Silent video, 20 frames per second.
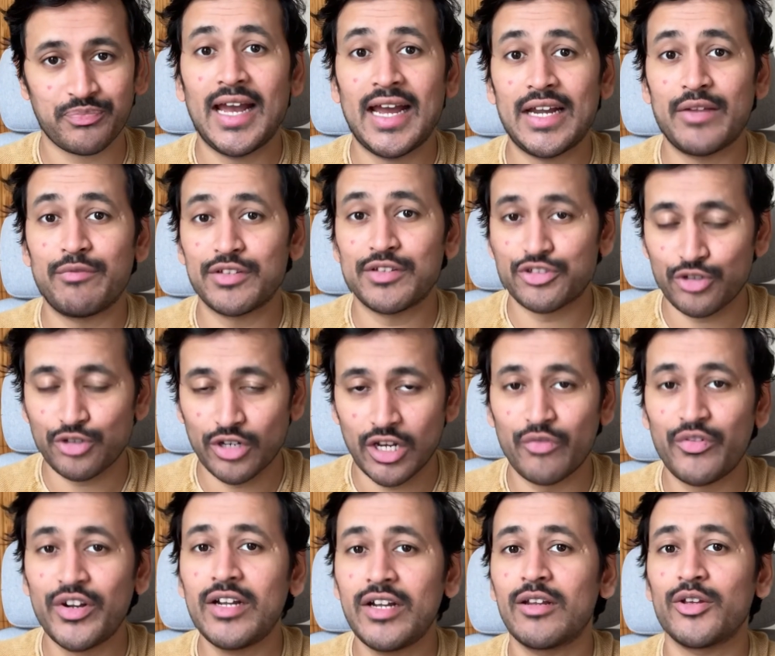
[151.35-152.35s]
And if it's
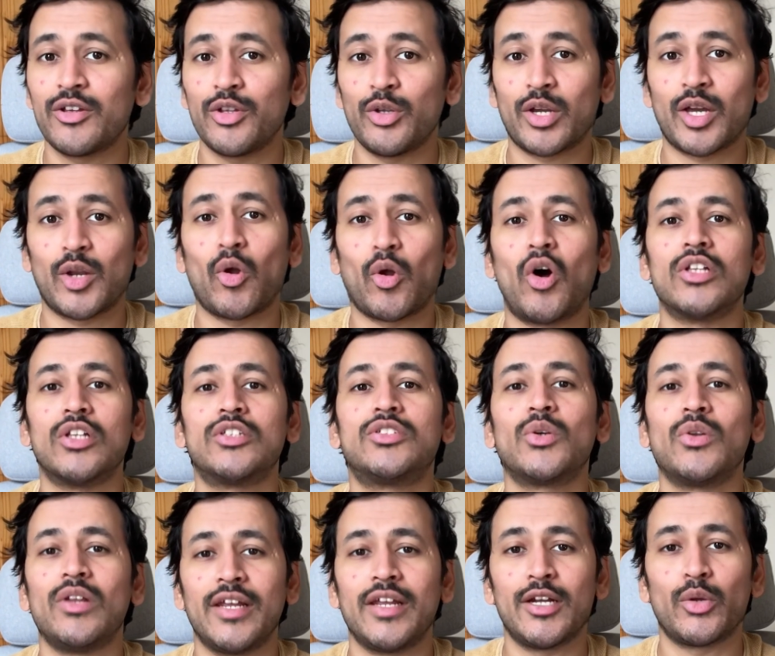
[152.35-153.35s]
relevant, you can
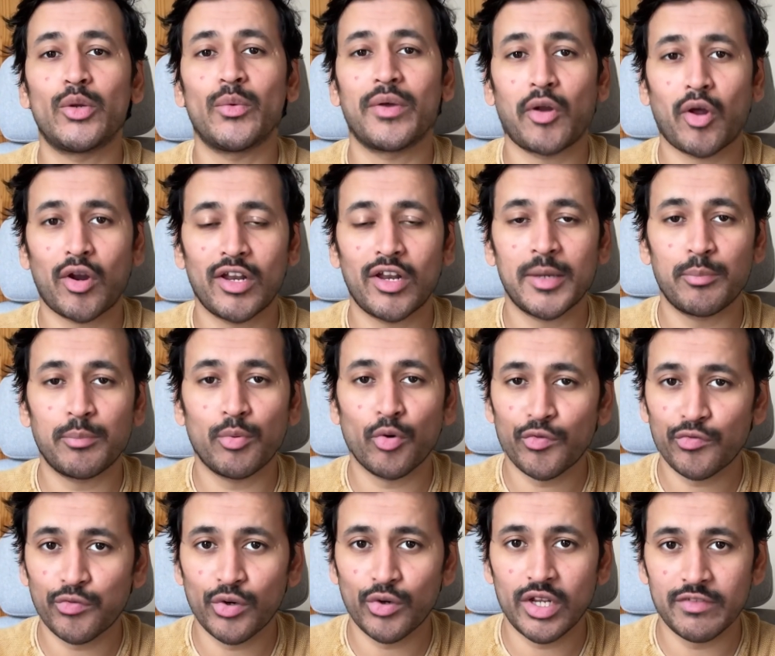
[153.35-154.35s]
also link to an online
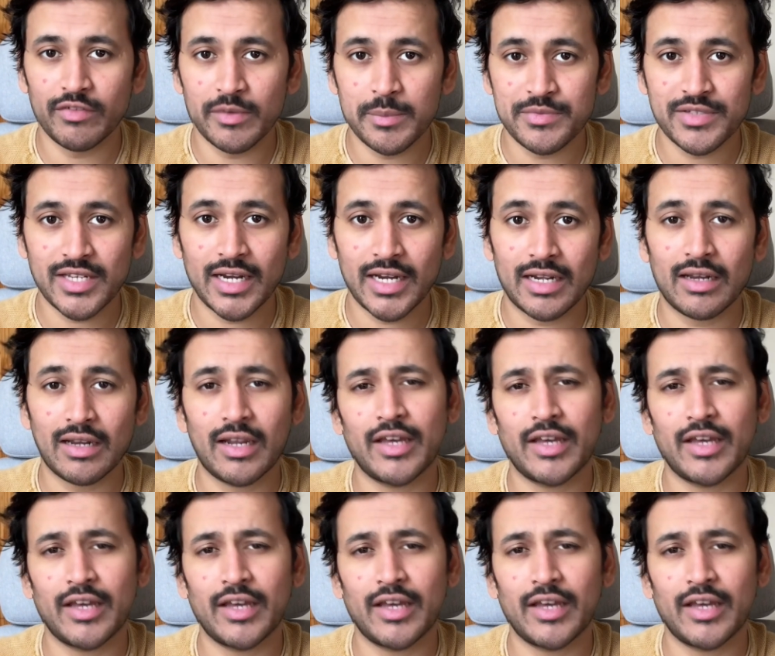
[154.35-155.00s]
portfolio website,